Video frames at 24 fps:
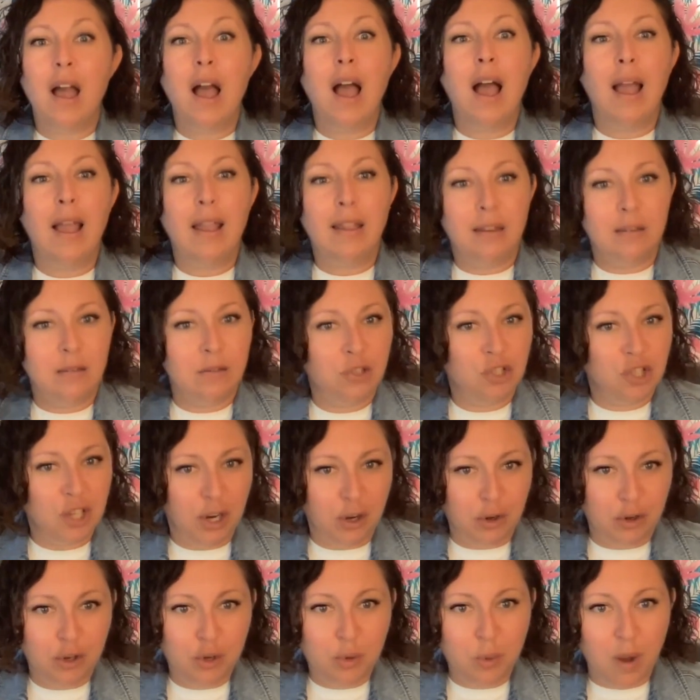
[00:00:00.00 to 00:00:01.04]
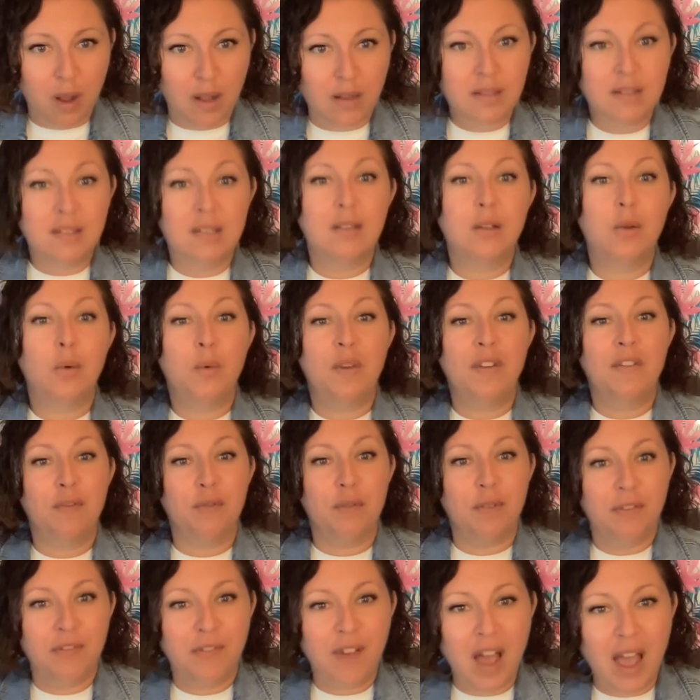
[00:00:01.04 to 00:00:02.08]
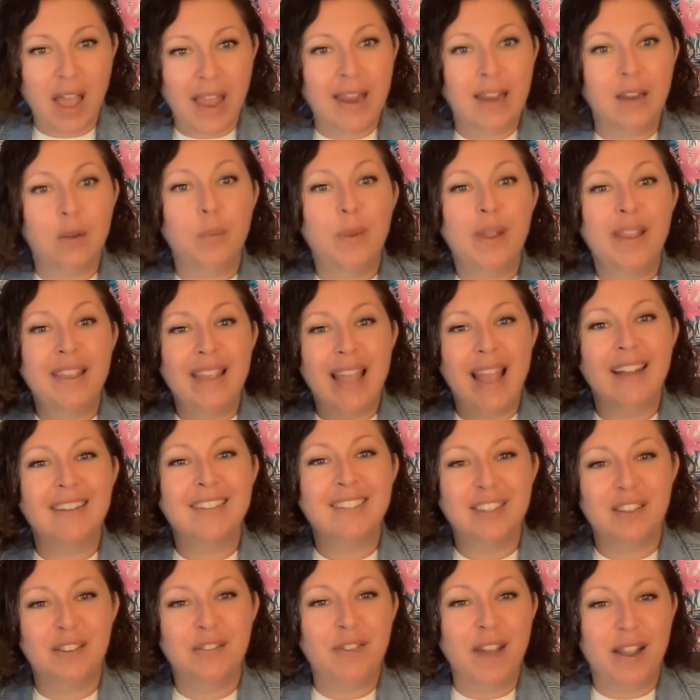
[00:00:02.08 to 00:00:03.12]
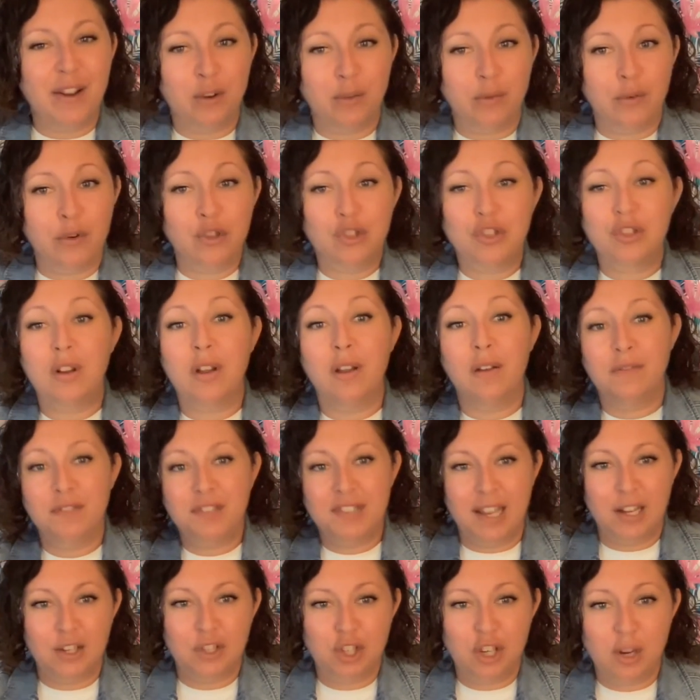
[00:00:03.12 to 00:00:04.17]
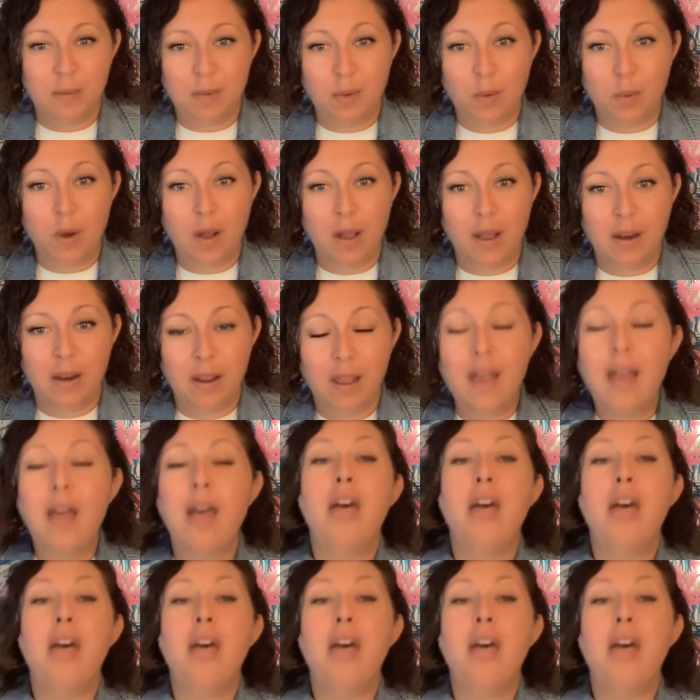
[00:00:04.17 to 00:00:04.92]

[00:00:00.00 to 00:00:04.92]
I share nuance. We refine. We get to the final version of section number 1.